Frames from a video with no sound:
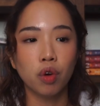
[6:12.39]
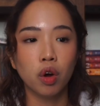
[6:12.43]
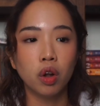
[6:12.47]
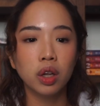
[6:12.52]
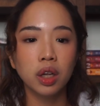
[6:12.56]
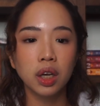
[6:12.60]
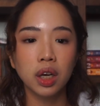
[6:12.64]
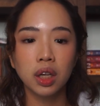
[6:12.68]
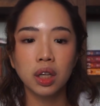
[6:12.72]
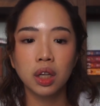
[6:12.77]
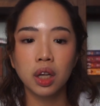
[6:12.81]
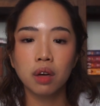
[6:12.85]

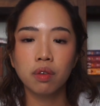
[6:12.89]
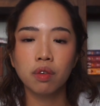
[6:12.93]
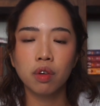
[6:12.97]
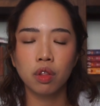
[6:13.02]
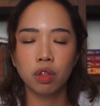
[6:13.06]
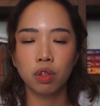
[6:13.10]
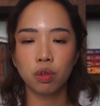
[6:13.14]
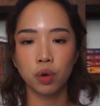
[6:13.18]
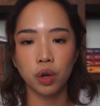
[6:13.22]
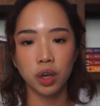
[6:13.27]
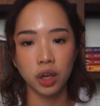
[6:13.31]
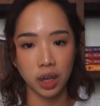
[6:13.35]
Falling in love
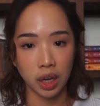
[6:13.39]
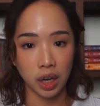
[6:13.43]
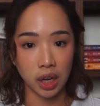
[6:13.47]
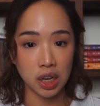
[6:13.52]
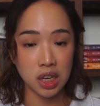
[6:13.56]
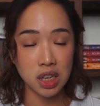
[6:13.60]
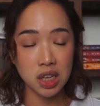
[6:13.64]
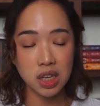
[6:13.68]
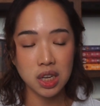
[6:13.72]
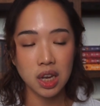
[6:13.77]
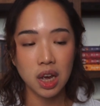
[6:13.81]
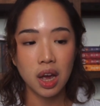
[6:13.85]
in 3
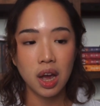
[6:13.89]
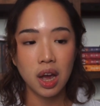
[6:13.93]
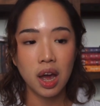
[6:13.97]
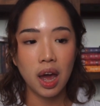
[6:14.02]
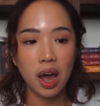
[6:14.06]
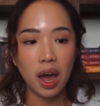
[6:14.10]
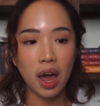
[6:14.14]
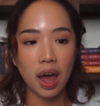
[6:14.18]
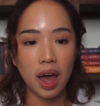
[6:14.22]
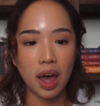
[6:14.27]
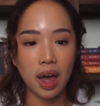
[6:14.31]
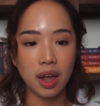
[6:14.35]
days
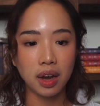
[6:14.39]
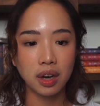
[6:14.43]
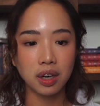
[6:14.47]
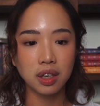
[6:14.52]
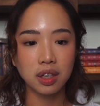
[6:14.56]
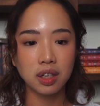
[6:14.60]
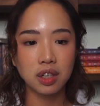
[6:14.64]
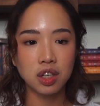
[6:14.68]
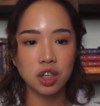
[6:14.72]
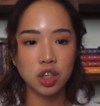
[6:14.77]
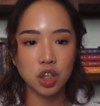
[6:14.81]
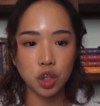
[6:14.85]
and
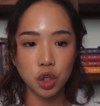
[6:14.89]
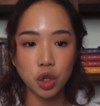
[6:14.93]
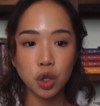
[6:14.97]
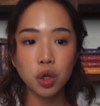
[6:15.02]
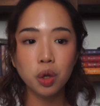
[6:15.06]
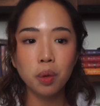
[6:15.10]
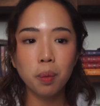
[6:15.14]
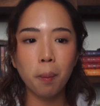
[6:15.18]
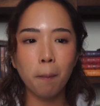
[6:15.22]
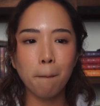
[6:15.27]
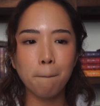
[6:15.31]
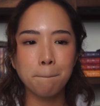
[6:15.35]

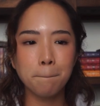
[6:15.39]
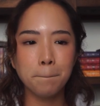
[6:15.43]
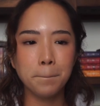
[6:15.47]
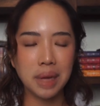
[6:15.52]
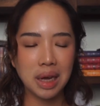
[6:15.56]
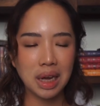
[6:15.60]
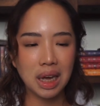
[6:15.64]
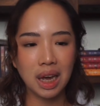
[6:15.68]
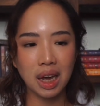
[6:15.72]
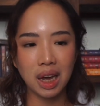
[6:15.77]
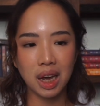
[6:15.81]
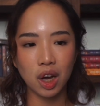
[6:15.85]
still
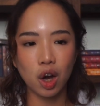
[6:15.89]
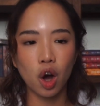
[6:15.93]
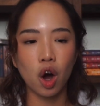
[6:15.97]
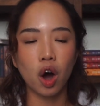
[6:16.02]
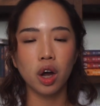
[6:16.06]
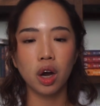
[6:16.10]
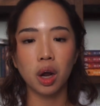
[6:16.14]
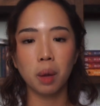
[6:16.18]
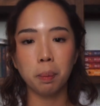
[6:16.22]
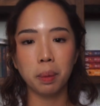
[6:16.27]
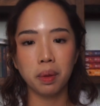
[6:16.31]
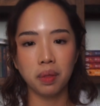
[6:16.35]
being
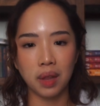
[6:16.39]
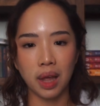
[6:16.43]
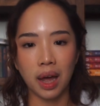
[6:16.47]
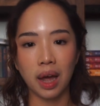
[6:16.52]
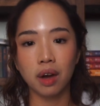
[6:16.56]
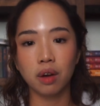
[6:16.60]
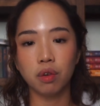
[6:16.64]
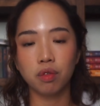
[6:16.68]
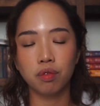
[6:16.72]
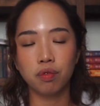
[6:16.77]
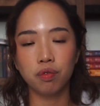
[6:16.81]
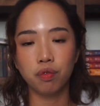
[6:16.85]
caught up in
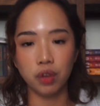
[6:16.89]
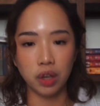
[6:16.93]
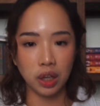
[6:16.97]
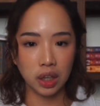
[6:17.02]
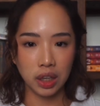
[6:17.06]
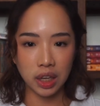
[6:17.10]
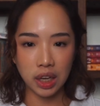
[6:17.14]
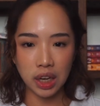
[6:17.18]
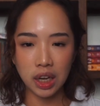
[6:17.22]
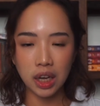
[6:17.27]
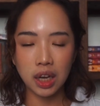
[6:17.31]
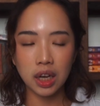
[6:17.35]
that
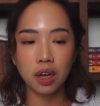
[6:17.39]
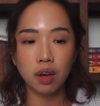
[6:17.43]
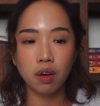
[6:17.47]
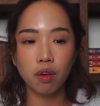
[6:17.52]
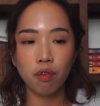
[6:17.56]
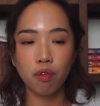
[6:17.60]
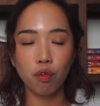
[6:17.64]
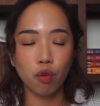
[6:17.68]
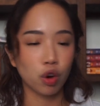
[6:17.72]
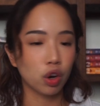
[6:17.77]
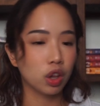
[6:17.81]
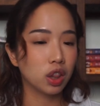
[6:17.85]
feeling
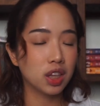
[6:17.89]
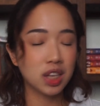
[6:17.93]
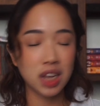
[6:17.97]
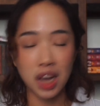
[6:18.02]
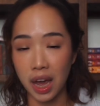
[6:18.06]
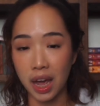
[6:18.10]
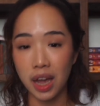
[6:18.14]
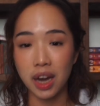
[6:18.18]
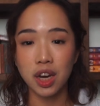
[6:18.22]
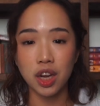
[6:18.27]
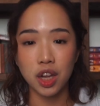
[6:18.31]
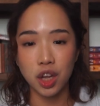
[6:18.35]
for
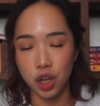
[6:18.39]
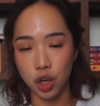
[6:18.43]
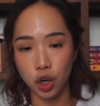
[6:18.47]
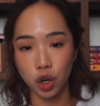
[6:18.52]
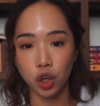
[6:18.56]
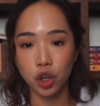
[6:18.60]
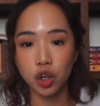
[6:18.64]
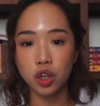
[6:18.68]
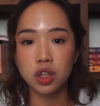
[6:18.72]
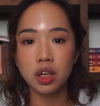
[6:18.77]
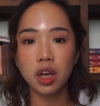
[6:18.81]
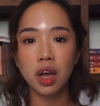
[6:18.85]
10
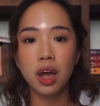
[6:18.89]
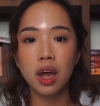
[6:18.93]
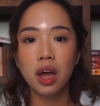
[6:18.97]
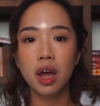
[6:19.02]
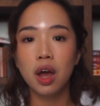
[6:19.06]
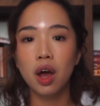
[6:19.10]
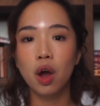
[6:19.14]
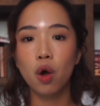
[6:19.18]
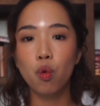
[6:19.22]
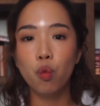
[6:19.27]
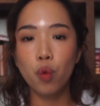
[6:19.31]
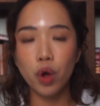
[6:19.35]
years,
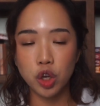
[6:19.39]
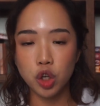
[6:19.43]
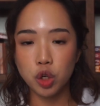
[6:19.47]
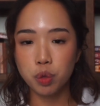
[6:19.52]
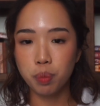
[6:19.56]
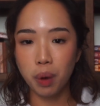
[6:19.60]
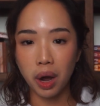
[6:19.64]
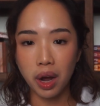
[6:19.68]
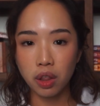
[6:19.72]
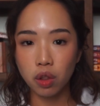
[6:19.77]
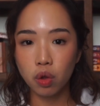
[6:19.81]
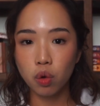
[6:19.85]

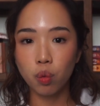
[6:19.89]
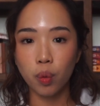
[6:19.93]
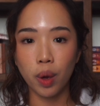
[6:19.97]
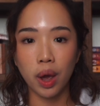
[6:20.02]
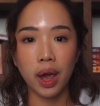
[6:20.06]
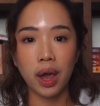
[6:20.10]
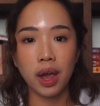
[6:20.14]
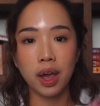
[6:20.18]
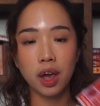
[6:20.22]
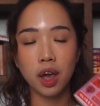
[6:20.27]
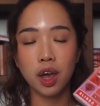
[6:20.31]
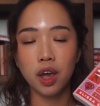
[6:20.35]
which, by the
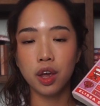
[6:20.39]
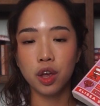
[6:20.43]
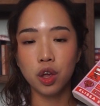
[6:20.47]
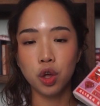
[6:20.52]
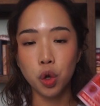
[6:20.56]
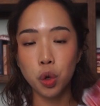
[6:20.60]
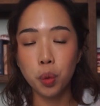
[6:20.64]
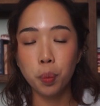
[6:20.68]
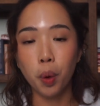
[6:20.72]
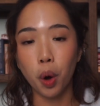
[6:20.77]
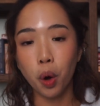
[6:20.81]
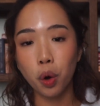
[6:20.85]
way,
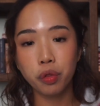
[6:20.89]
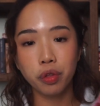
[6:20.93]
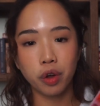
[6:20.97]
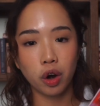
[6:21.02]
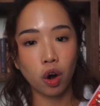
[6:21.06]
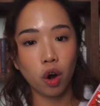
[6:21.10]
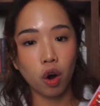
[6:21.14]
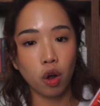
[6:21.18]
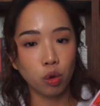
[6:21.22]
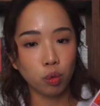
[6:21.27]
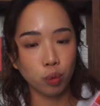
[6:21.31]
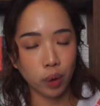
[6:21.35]
you both
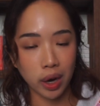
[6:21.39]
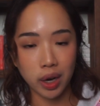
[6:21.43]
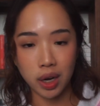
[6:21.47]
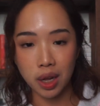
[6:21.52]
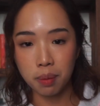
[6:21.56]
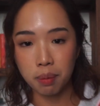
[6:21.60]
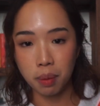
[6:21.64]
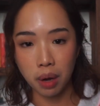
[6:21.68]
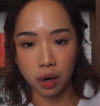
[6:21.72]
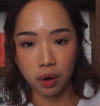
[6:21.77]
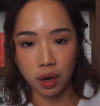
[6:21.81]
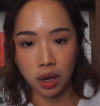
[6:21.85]
are
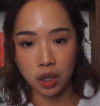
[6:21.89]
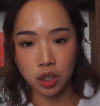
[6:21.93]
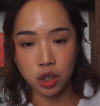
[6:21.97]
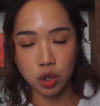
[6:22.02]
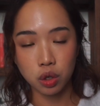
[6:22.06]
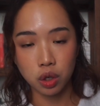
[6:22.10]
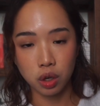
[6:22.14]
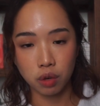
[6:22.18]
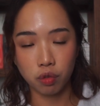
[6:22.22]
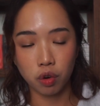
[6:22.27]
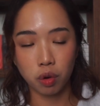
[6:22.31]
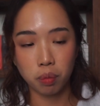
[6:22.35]
already married
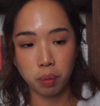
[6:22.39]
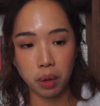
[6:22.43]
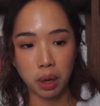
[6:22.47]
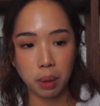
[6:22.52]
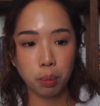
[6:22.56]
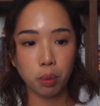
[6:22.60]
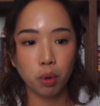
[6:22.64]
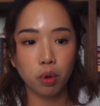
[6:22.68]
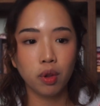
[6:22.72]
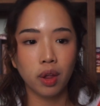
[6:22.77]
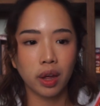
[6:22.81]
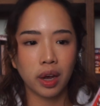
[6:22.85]
to different
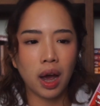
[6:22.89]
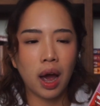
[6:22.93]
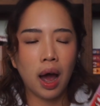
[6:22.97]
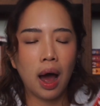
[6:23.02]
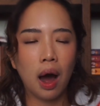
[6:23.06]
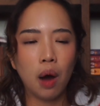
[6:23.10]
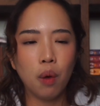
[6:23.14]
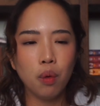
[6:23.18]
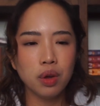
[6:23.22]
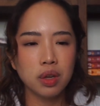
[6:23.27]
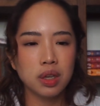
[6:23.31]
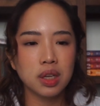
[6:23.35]
people. Like,
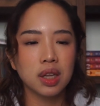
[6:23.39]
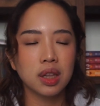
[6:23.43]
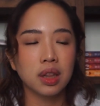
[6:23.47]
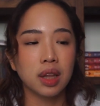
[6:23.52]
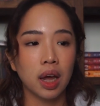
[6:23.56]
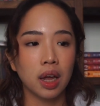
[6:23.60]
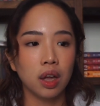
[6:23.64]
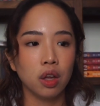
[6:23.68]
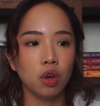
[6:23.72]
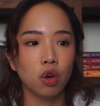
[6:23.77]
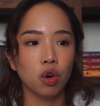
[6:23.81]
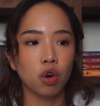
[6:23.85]
how is it
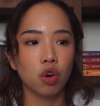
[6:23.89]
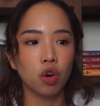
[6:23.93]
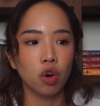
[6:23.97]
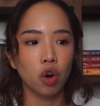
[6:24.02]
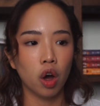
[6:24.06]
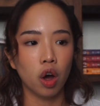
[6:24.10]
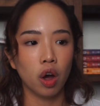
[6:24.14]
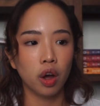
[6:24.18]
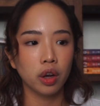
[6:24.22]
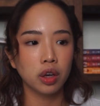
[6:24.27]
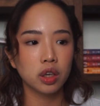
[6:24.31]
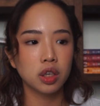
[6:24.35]
that you're
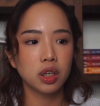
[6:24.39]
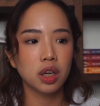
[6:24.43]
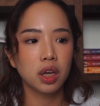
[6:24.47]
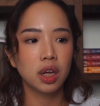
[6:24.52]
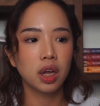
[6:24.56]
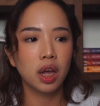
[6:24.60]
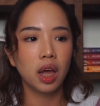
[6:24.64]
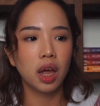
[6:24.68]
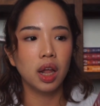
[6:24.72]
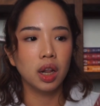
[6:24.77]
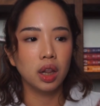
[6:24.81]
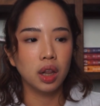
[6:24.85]
not
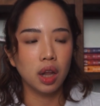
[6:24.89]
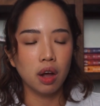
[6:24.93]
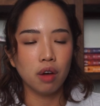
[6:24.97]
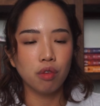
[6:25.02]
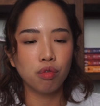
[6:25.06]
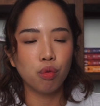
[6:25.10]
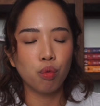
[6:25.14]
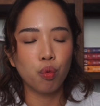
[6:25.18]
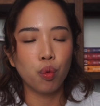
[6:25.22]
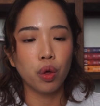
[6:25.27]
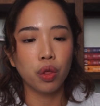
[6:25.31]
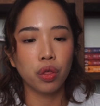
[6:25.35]
in
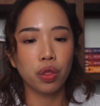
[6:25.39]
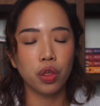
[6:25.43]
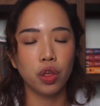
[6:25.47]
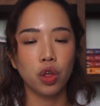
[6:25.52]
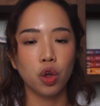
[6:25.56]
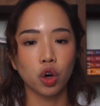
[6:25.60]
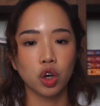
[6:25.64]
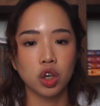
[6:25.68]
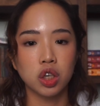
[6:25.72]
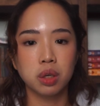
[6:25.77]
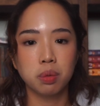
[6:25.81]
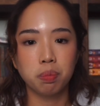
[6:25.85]
love with
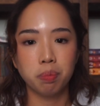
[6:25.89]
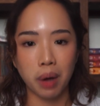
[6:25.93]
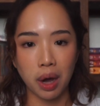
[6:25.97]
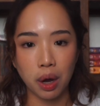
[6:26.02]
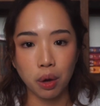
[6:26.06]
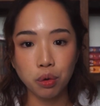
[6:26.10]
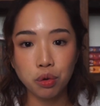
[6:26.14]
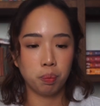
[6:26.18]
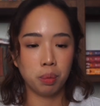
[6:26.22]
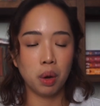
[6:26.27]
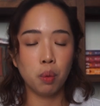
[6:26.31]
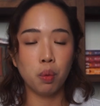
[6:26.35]
your
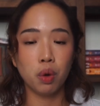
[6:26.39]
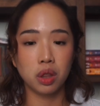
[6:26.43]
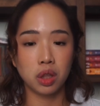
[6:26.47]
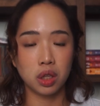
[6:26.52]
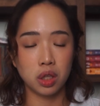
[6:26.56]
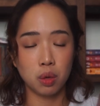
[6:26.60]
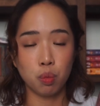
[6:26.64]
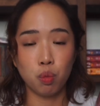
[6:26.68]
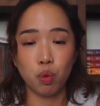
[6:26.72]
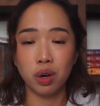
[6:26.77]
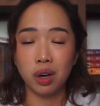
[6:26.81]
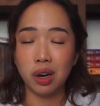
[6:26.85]
spouse but with
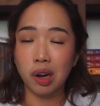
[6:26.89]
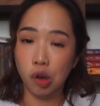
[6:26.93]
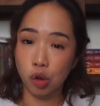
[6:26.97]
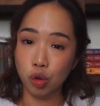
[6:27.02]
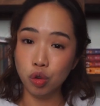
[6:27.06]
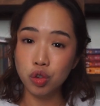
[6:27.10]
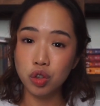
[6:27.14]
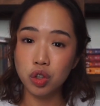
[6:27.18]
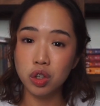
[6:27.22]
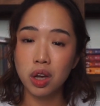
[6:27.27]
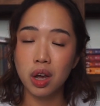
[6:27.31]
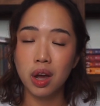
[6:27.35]
someone
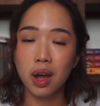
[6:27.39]
else?